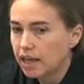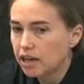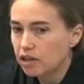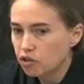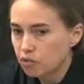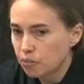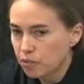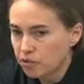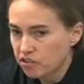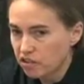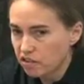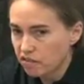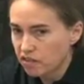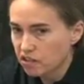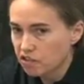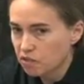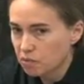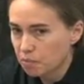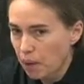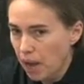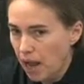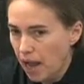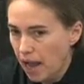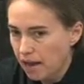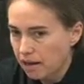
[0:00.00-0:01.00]
In a specific
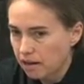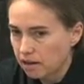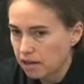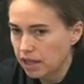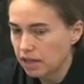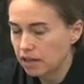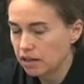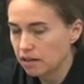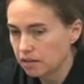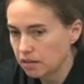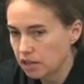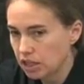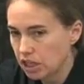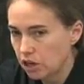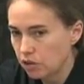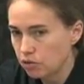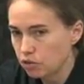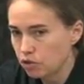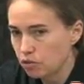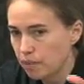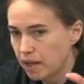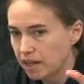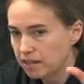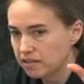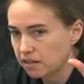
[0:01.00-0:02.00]
spot.
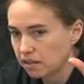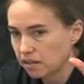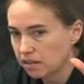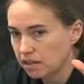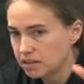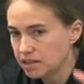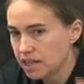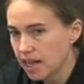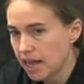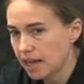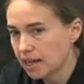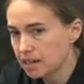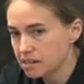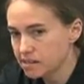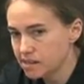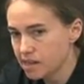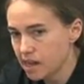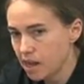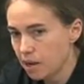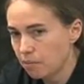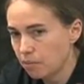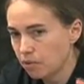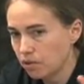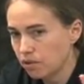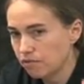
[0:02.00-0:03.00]
You basically take a
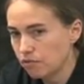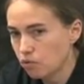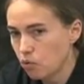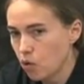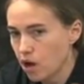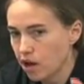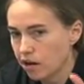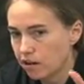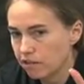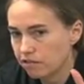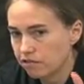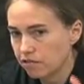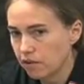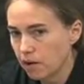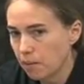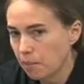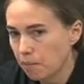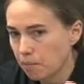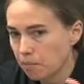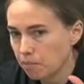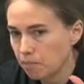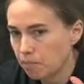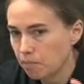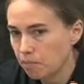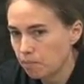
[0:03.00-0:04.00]
sample of water
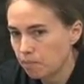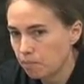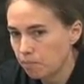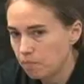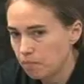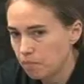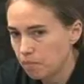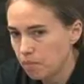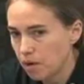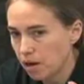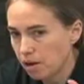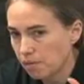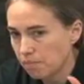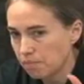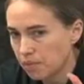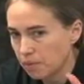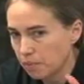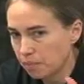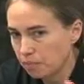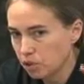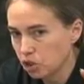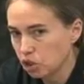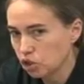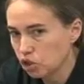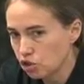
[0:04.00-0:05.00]
from
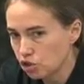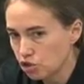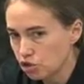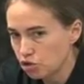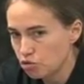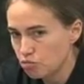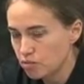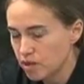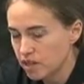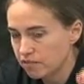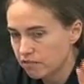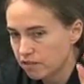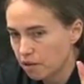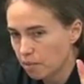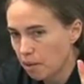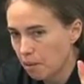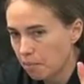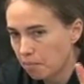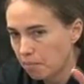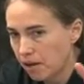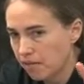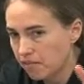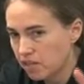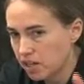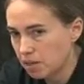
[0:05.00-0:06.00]
the plume and from
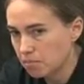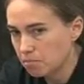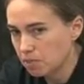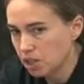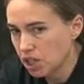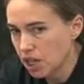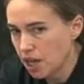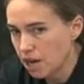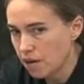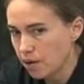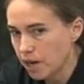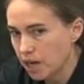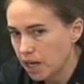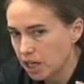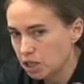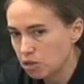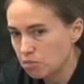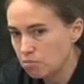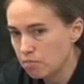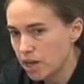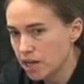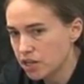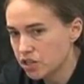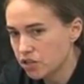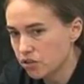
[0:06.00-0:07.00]
above it and below it, and
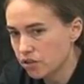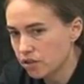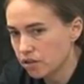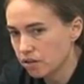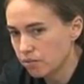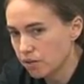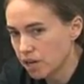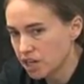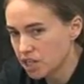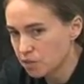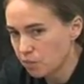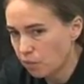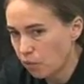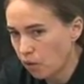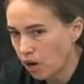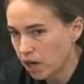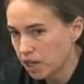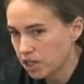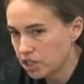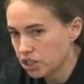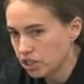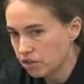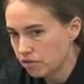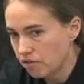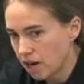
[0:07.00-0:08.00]
you measure the
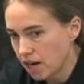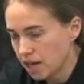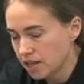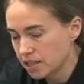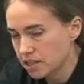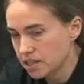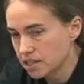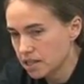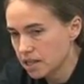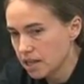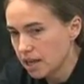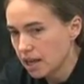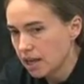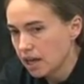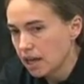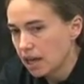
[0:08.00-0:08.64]
respiration rates.